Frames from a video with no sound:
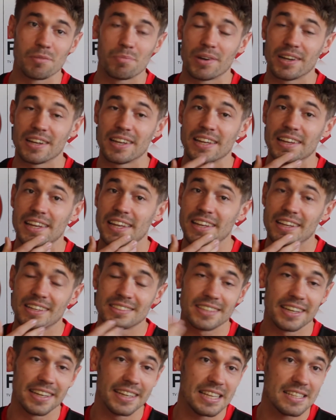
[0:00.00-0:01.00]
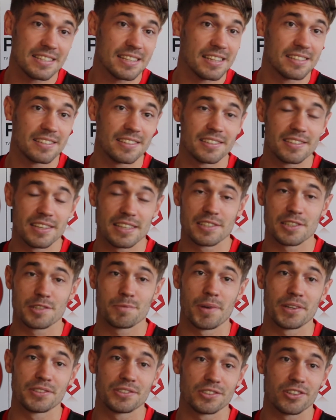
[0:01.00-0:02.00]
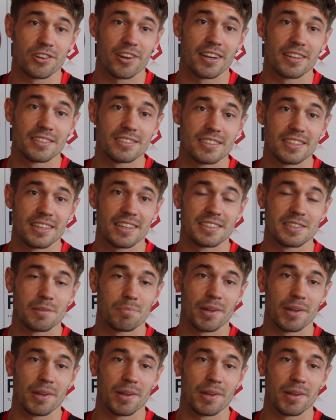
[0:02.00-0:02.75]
But I say it's a special ground to